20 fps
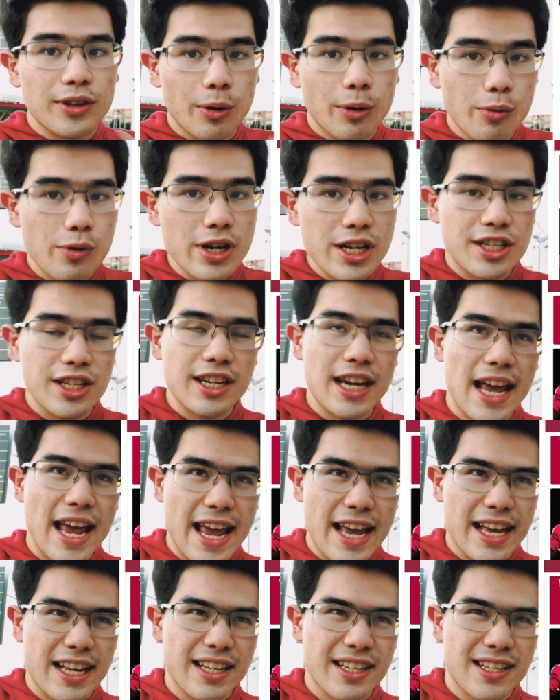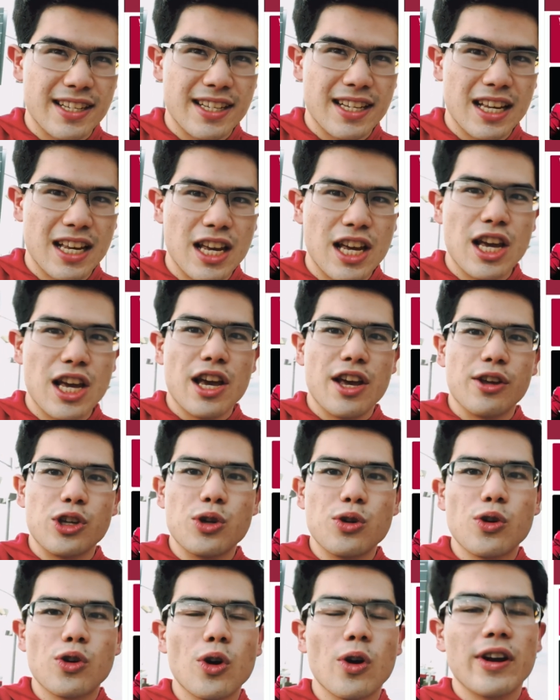The reason is
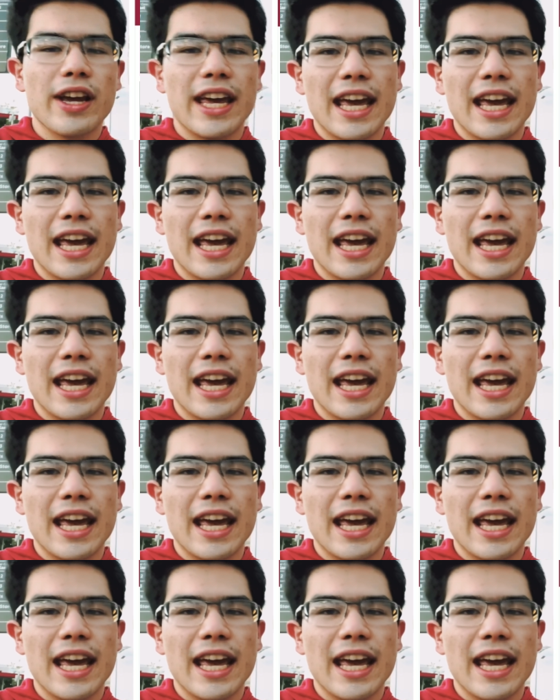you don't